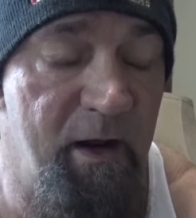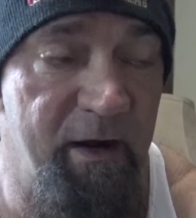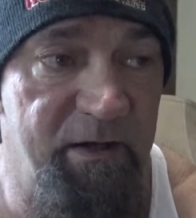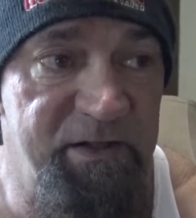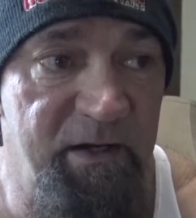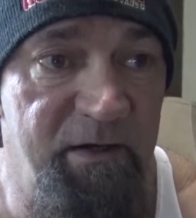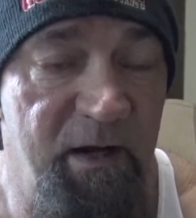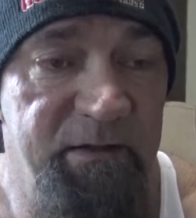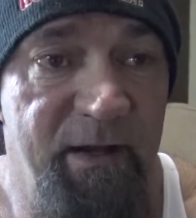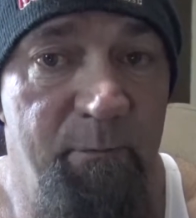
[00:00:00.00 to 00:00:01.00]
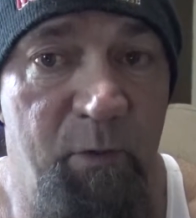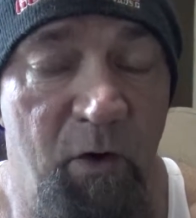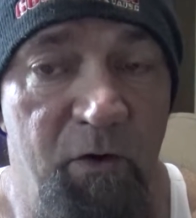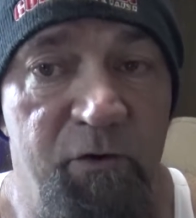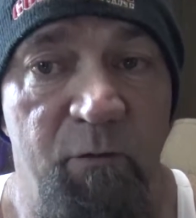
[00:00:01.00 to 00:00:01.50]
And I said, not that
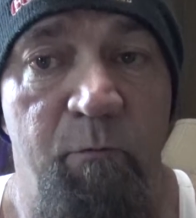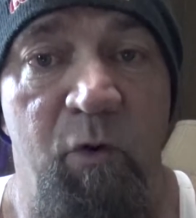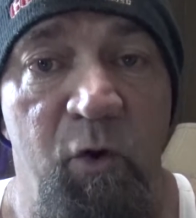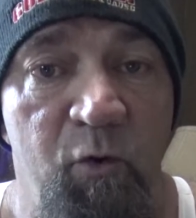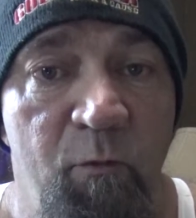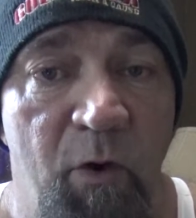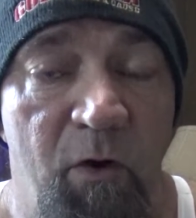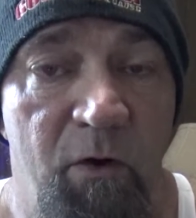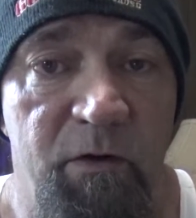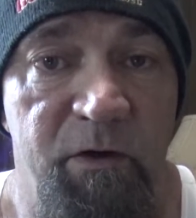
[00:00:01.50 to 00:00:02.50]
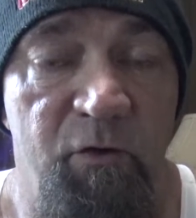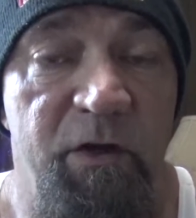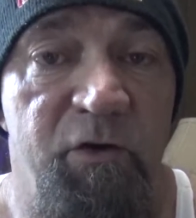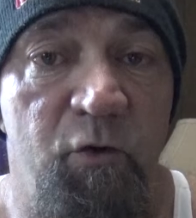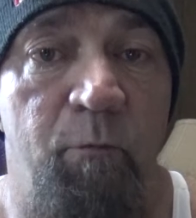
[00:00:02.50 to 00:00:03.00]
ball, your blue ball. Go
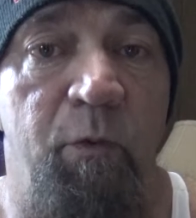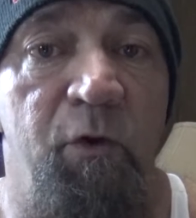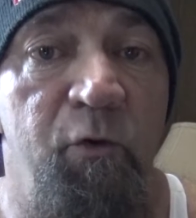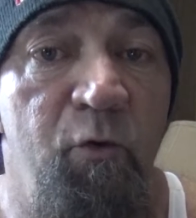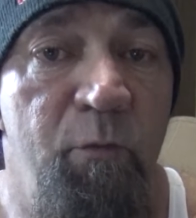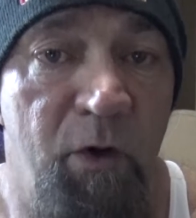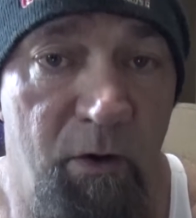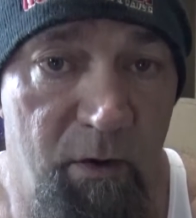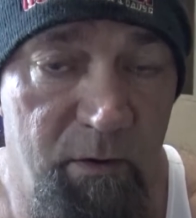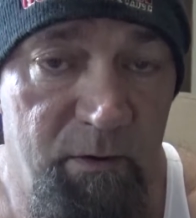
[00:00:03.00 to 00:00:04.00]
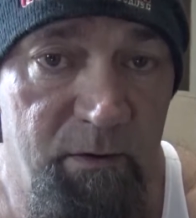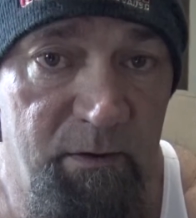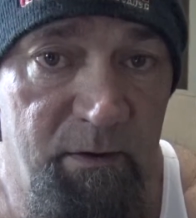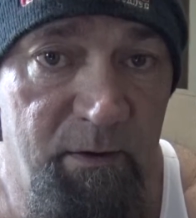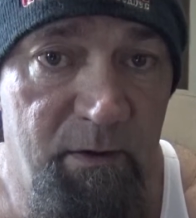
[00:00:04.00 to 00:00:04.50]
get your blue ball.
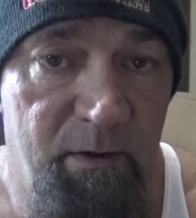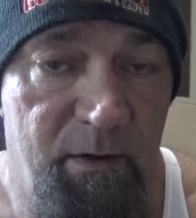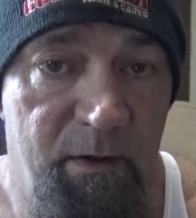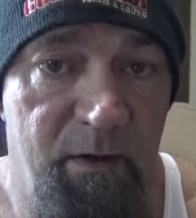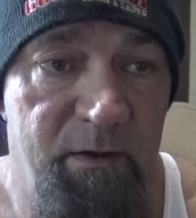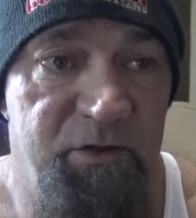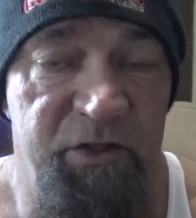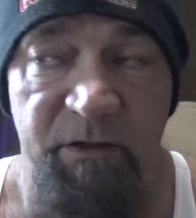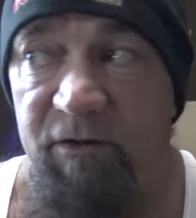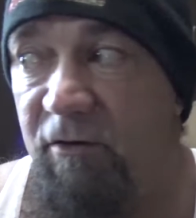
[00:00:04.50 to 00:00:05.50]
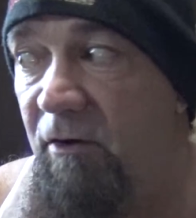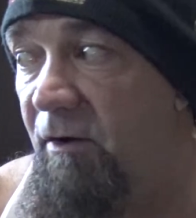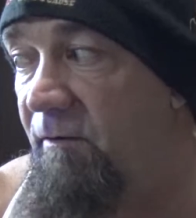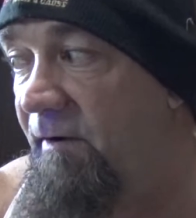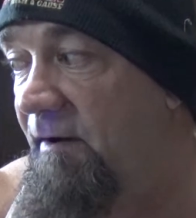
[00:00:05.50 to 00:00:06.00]
She'd look
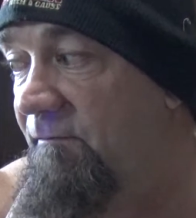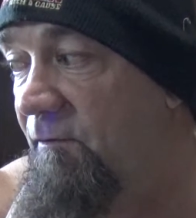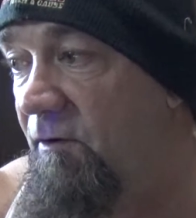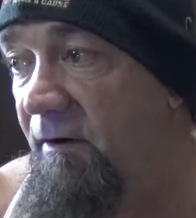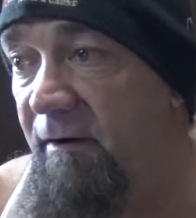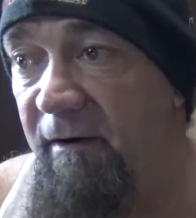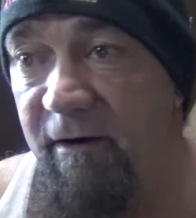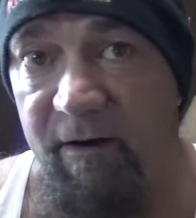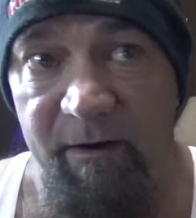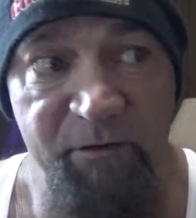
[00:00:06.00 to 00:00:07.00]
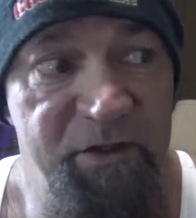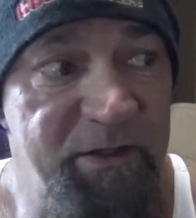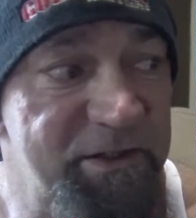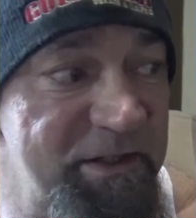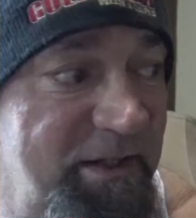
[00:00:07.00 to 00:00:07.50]
all around for it. And if she
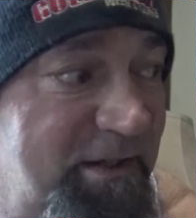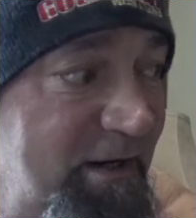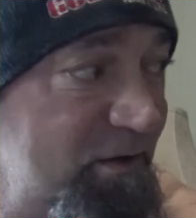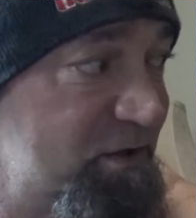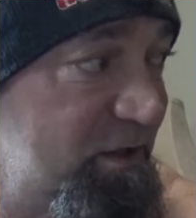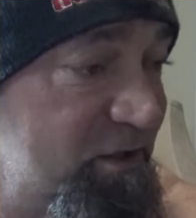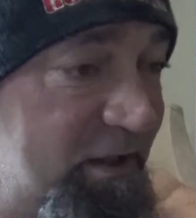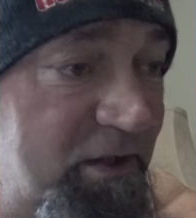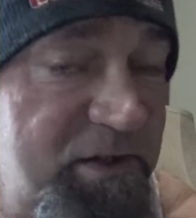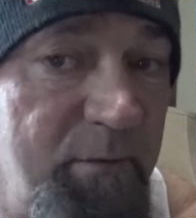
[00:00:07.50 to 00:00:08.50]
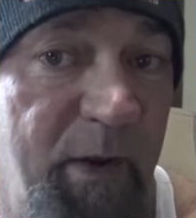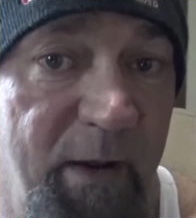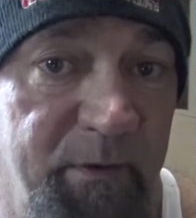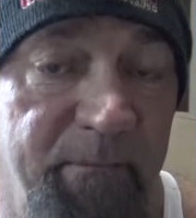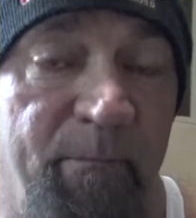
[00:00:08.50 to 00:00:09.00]
didn't see it downstairs, I could say,
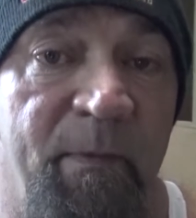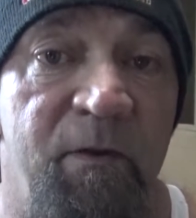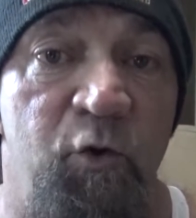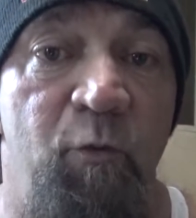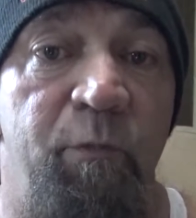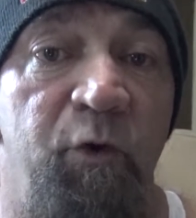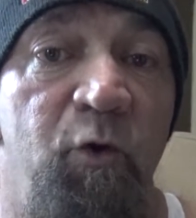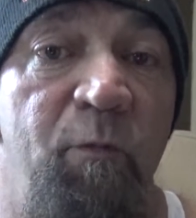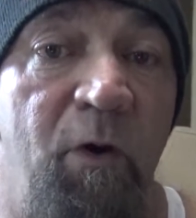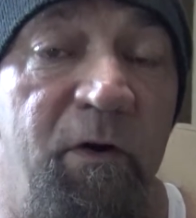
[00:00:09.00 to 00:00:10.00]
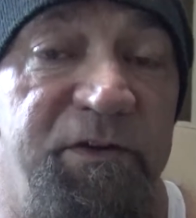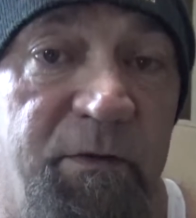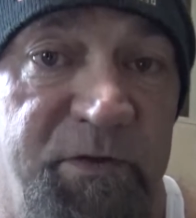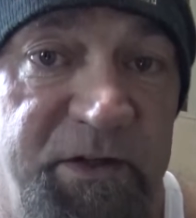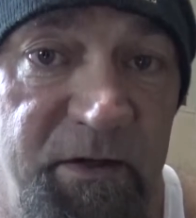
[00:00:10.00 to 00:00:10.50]
baby, your blue ball, it's
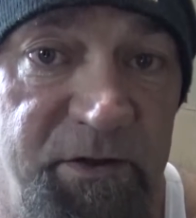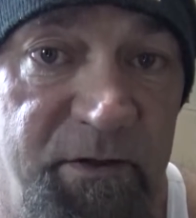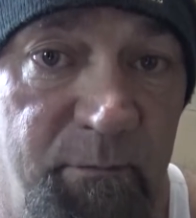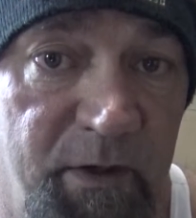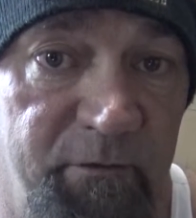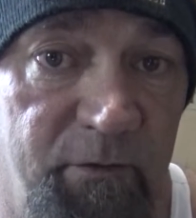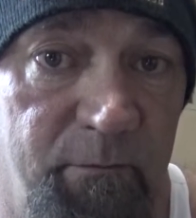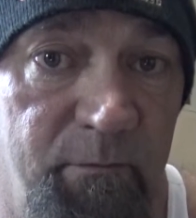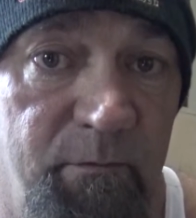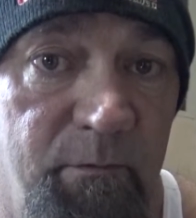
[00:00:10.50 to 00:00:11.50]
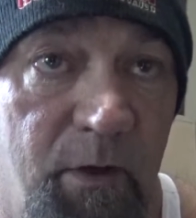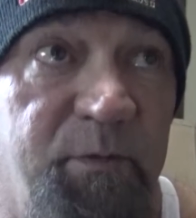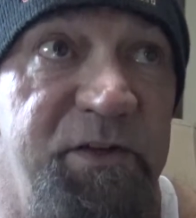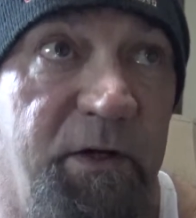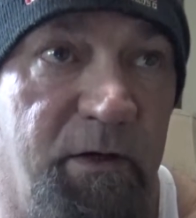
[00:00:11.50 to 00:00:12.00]
upstairs in the bedroom.
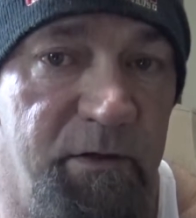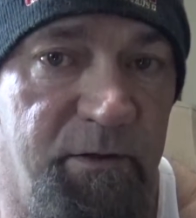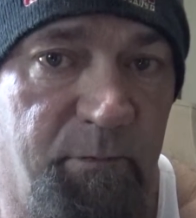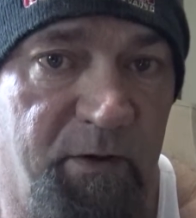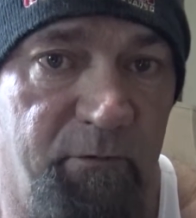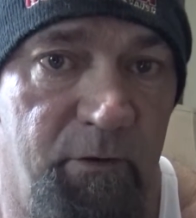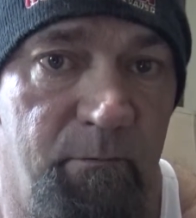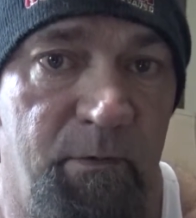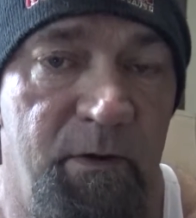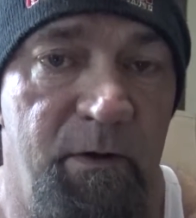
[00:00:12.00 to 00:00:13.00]
Upstairs, bedroom.